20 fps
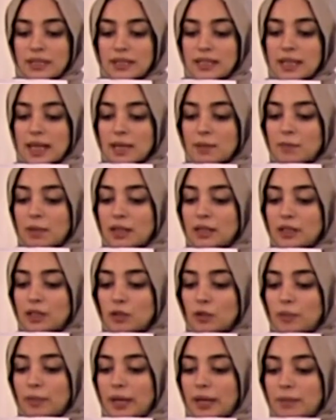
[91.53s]
to take my
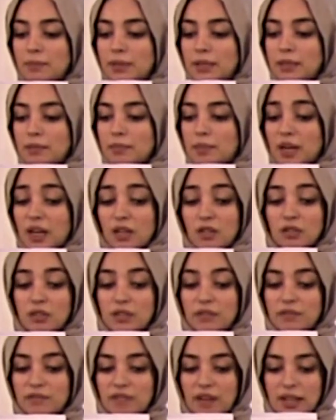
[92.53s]
little baby, but I
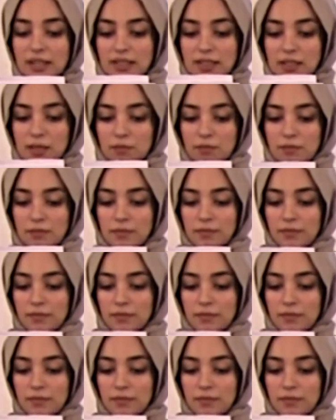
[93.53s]
couldn't find him.